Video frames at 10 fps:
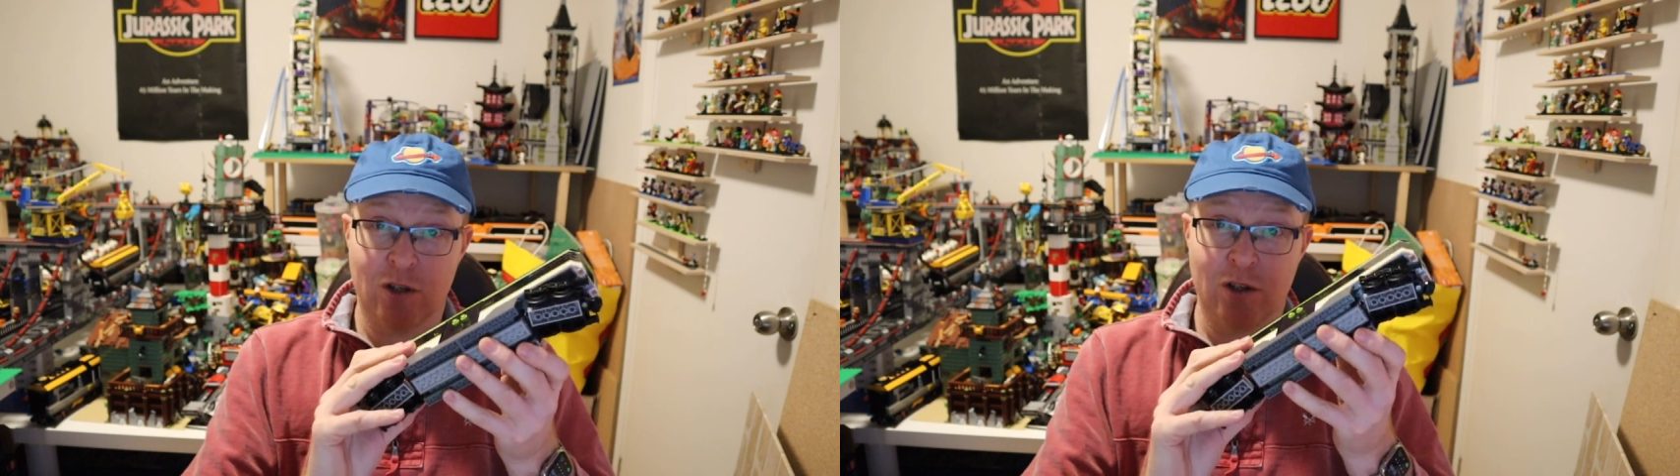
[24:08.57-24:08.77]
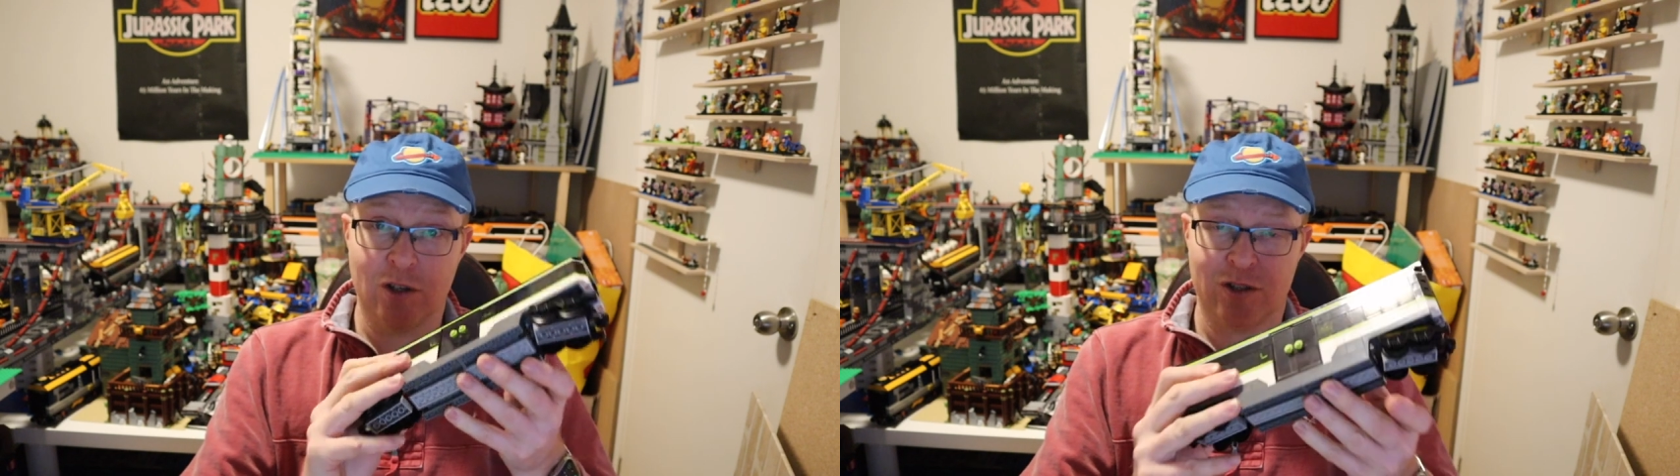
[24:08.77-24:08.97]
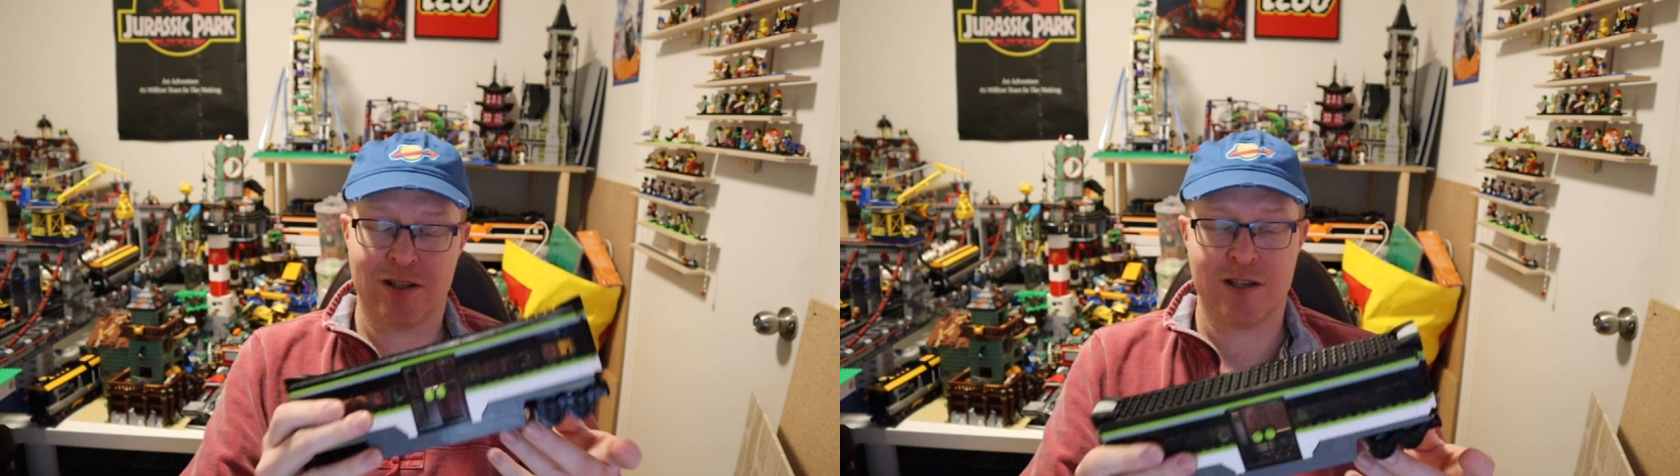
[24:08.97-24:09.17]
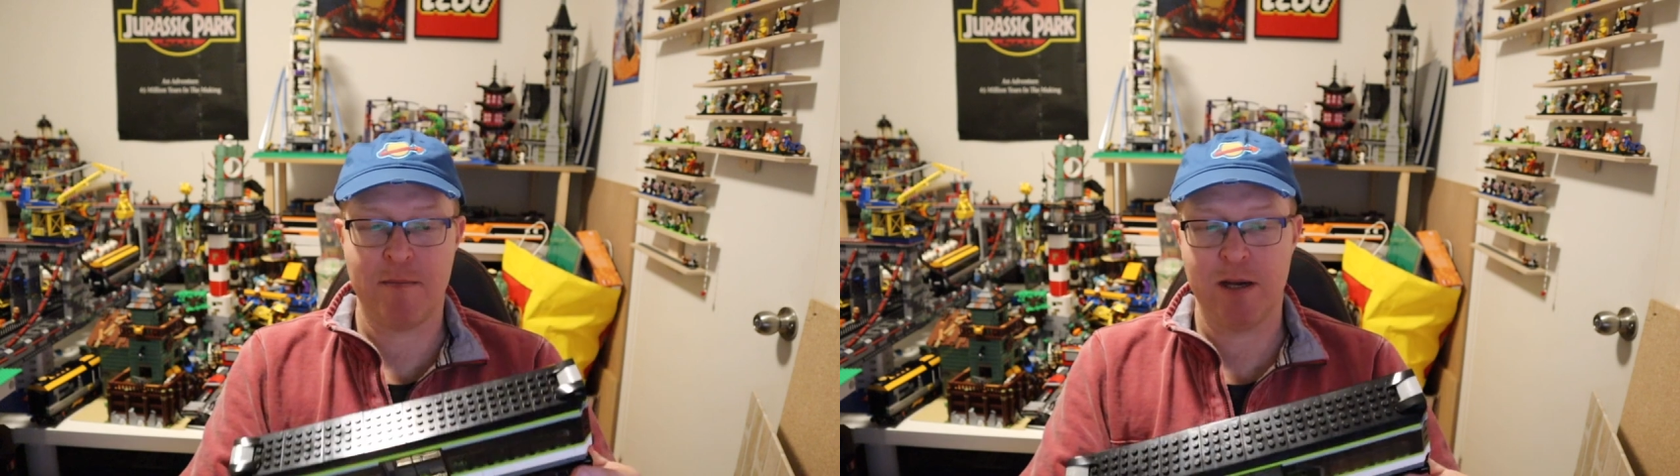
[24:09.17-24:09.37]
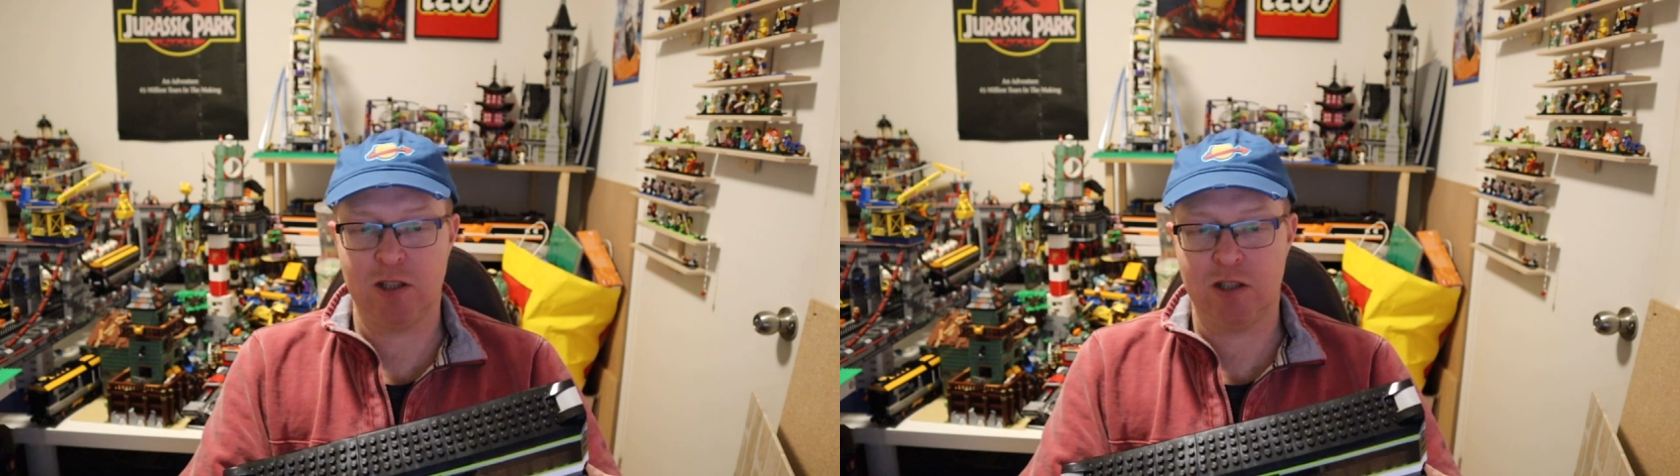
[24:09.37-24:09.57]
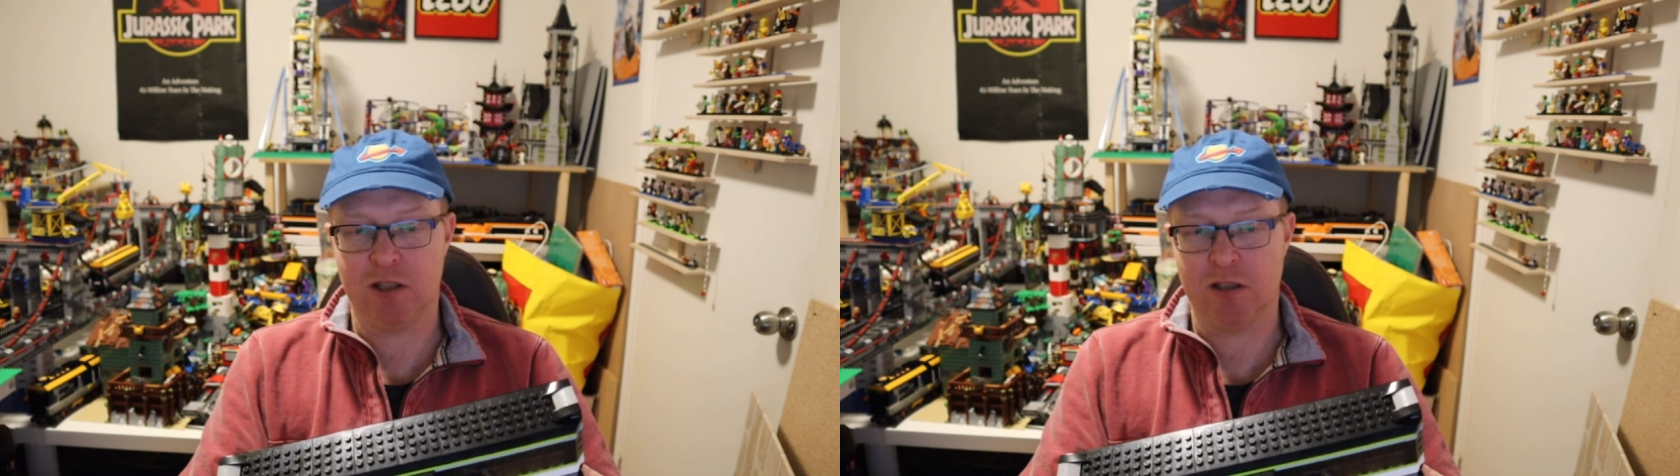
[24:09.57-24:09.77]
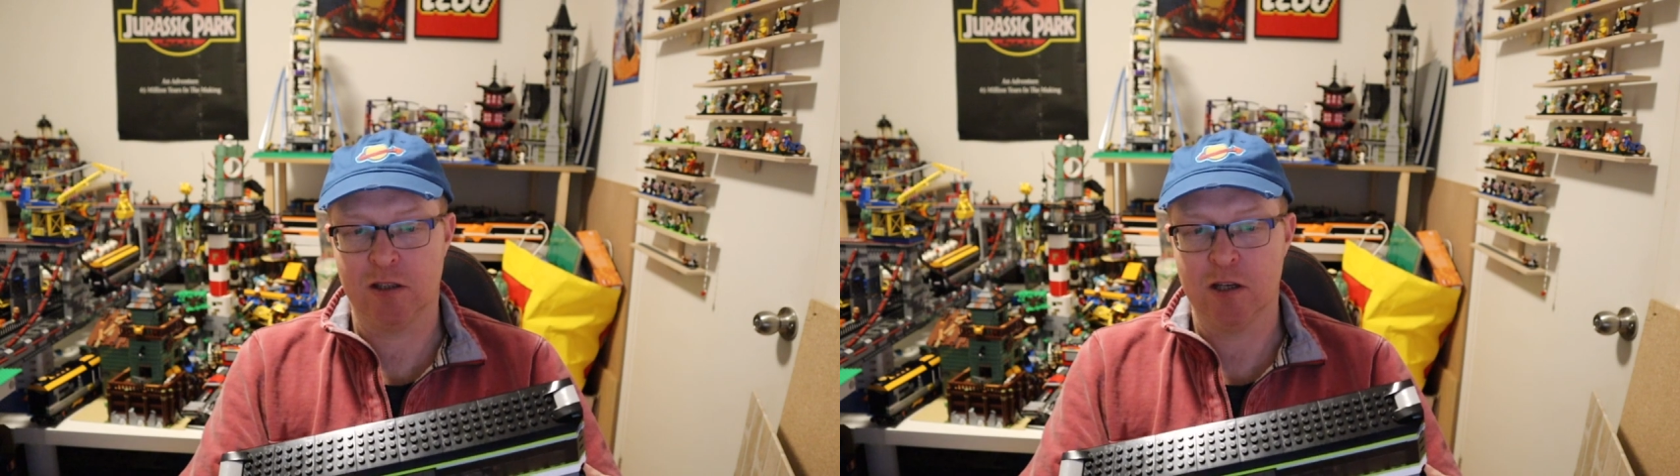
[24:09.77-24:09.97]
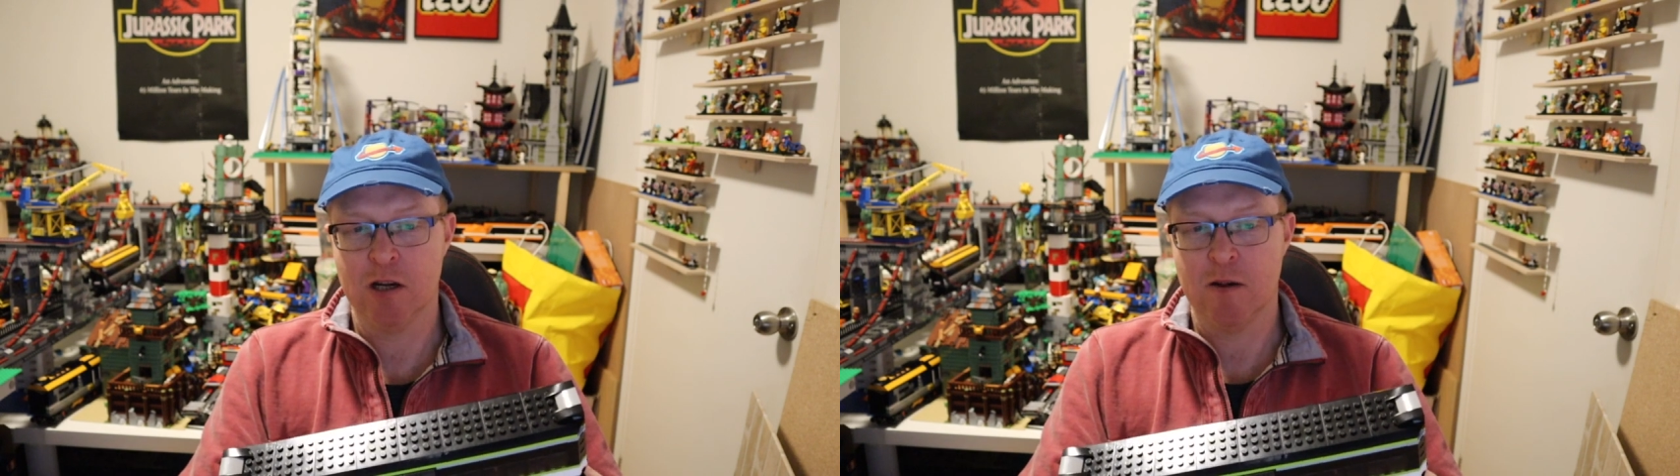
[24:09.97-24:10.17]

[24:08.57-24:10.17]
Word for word: Doors, as I mentioned